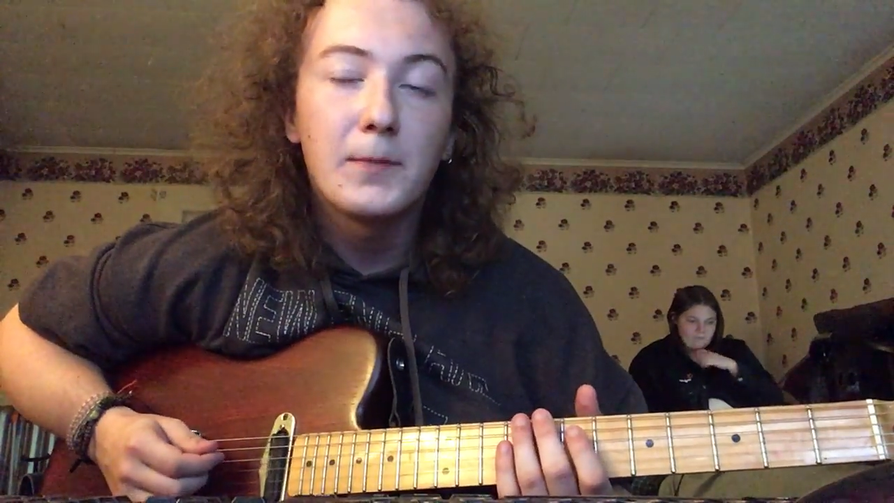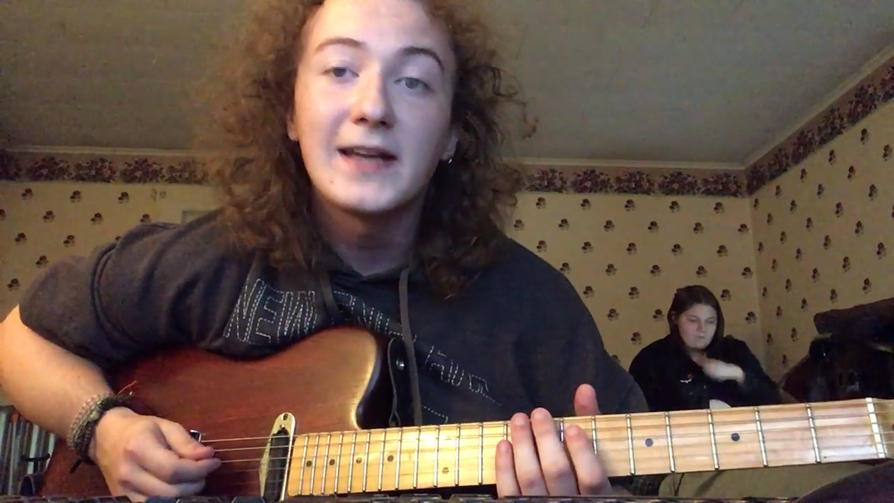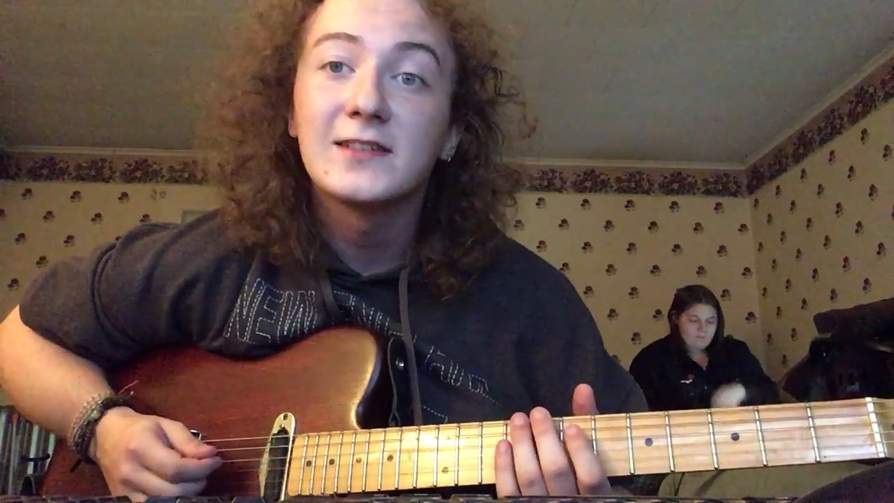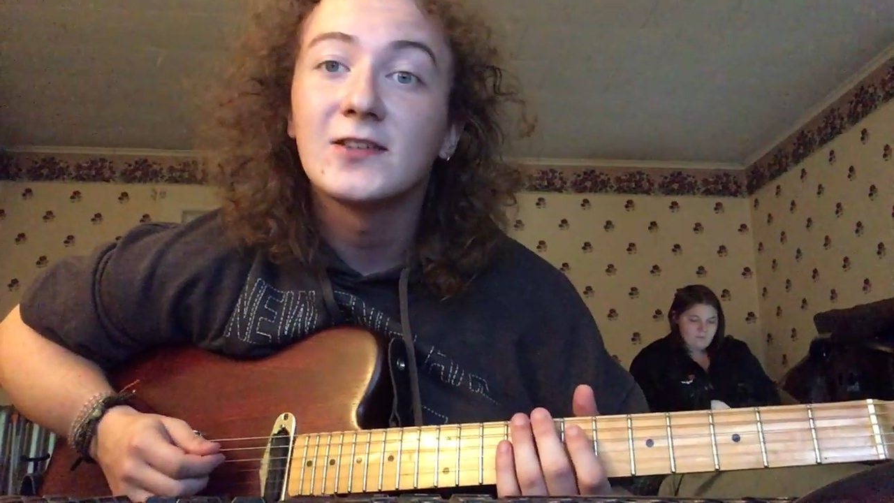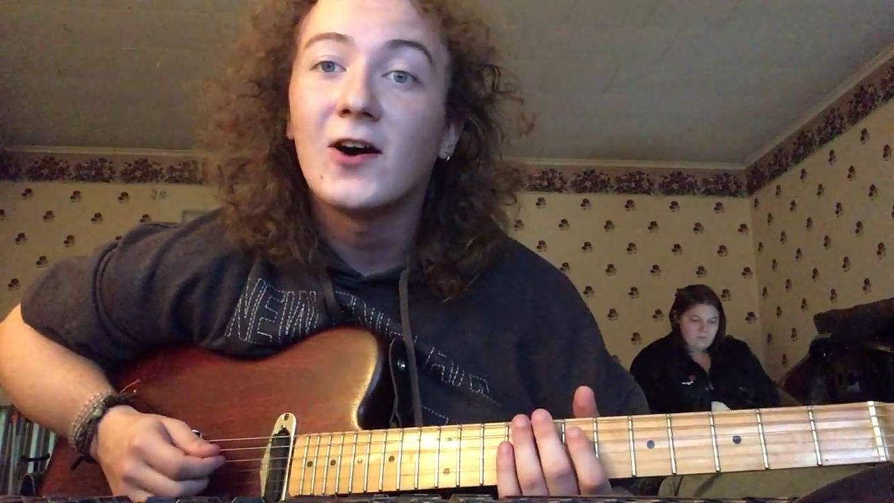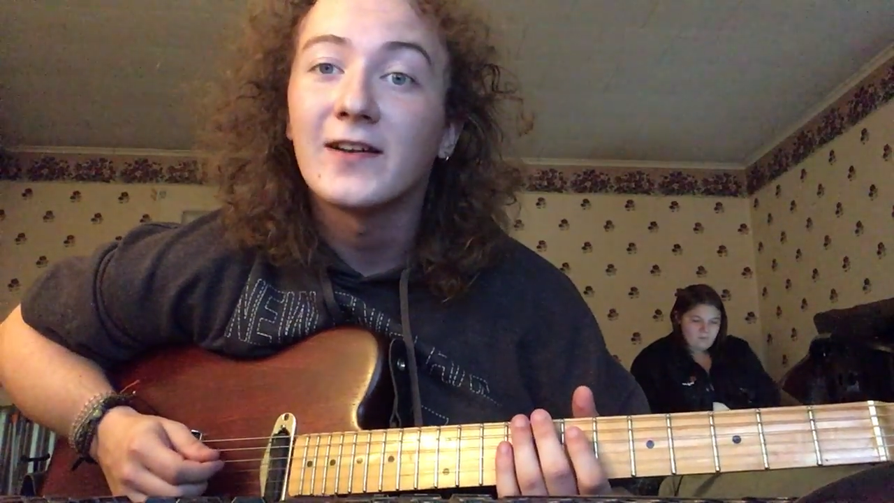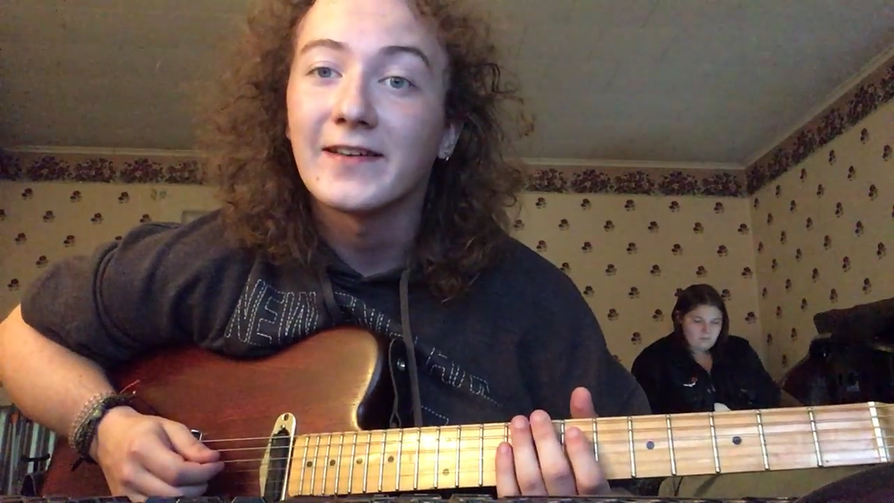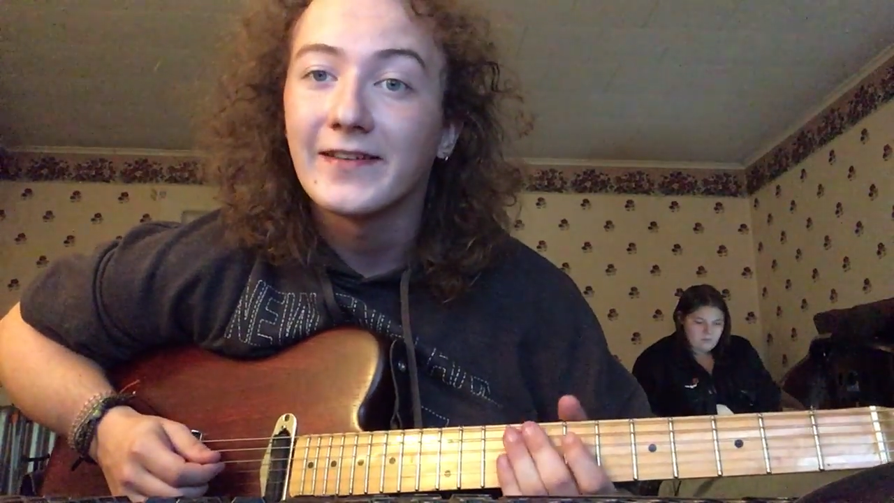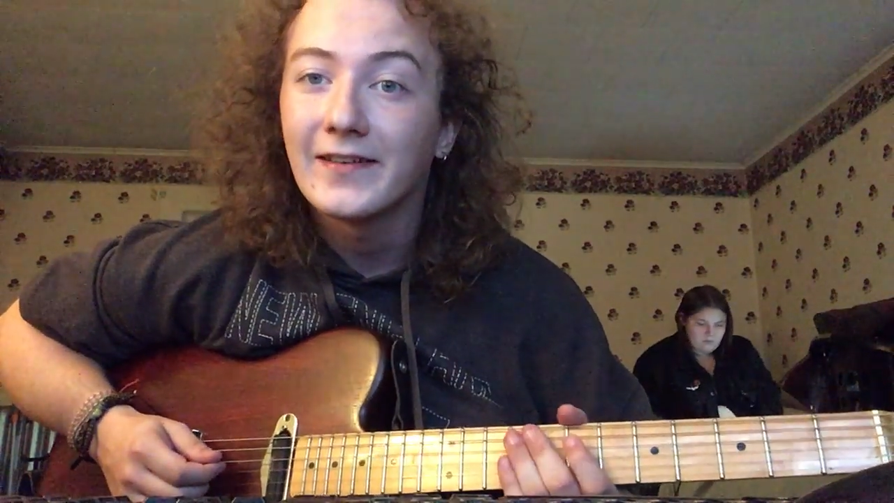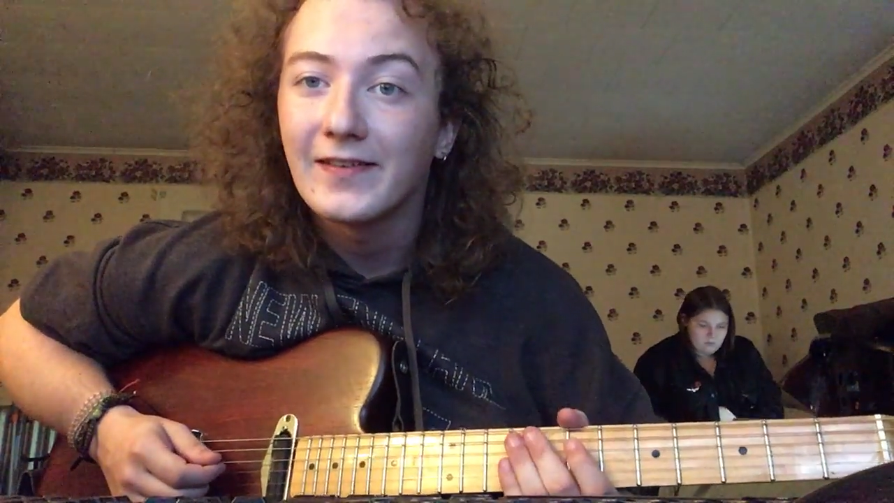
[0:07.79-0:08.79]
pentatonic
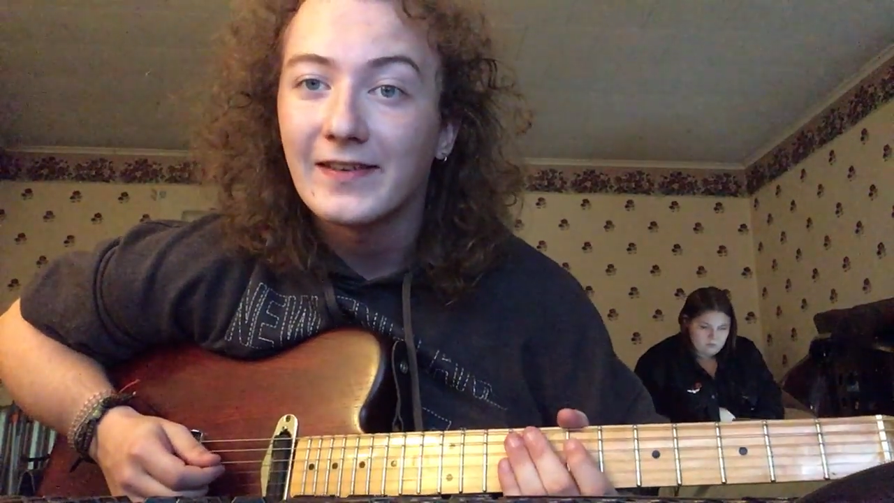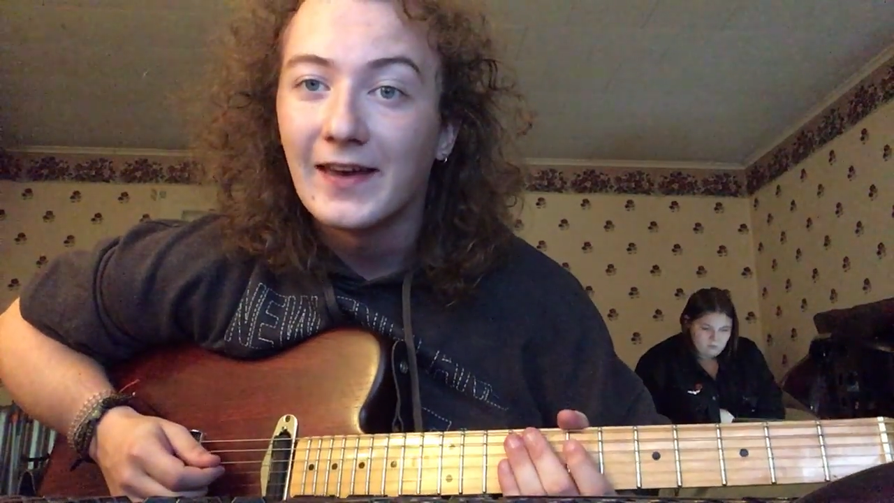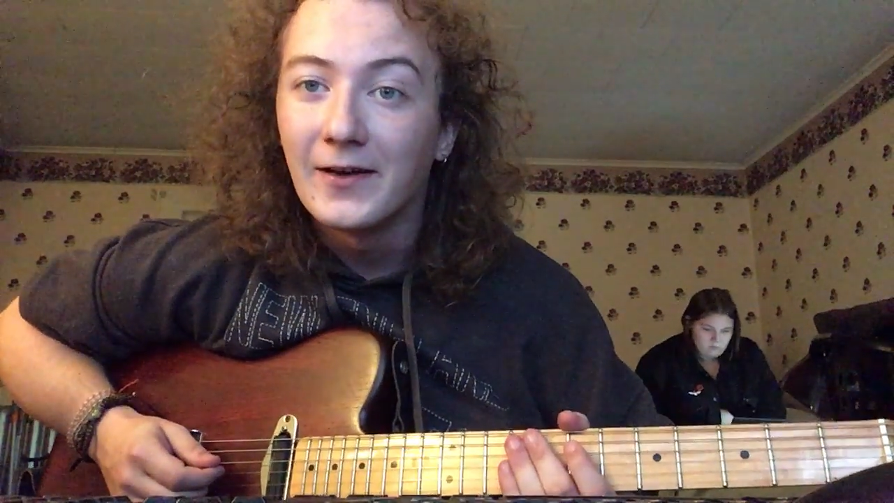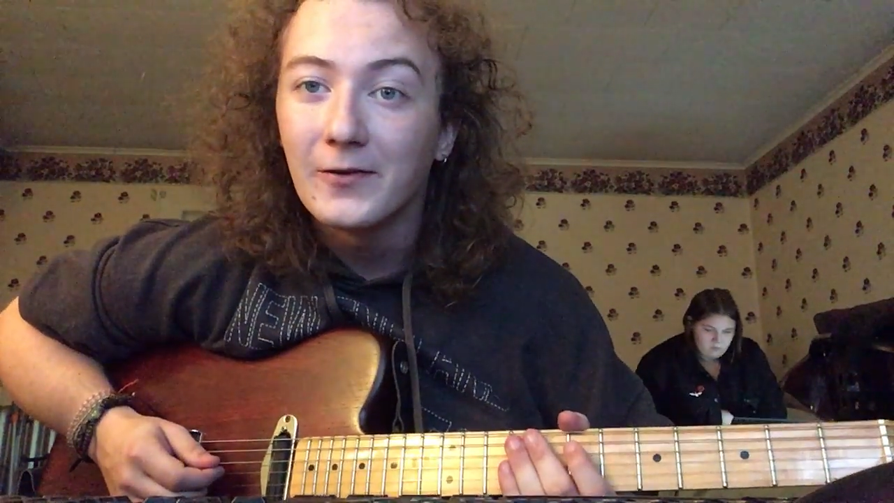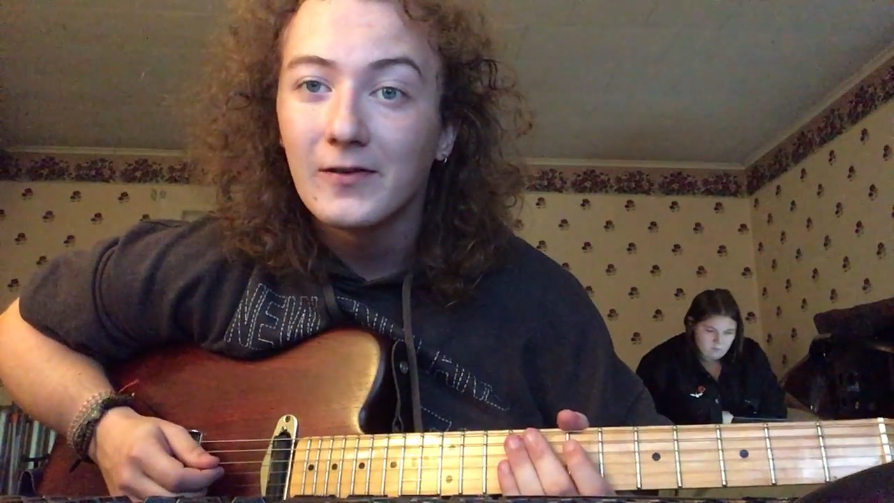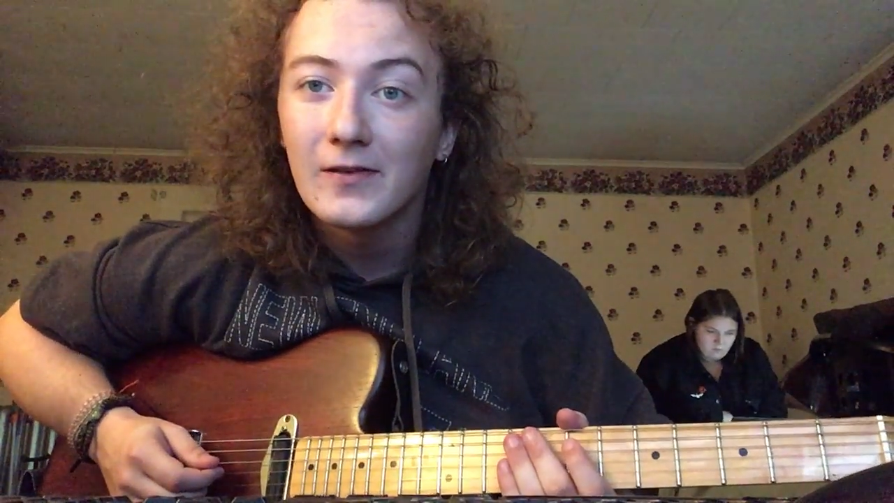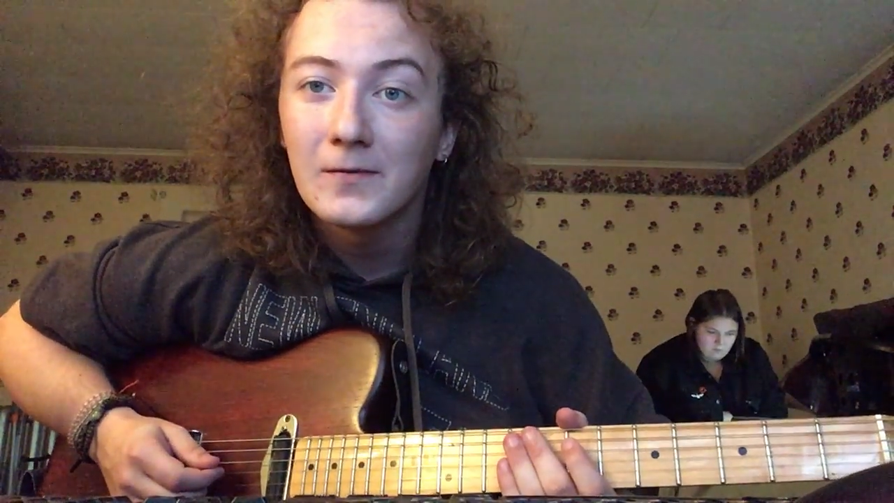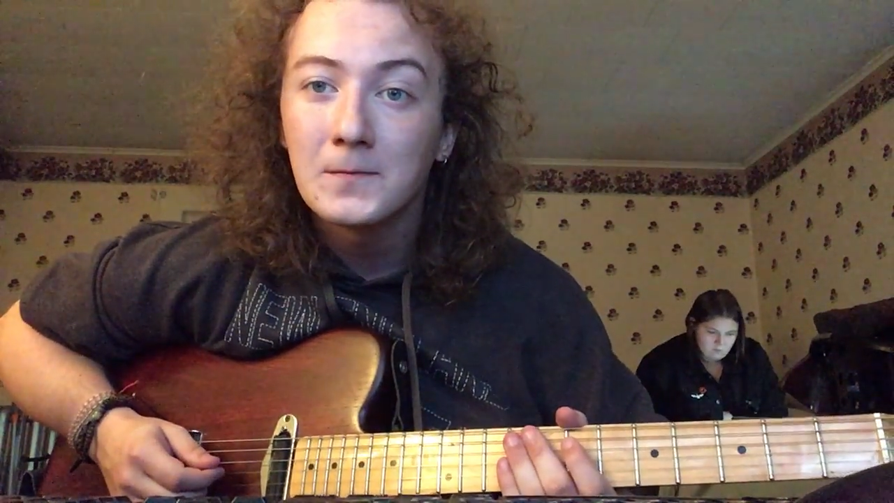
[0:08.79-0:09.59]
scales.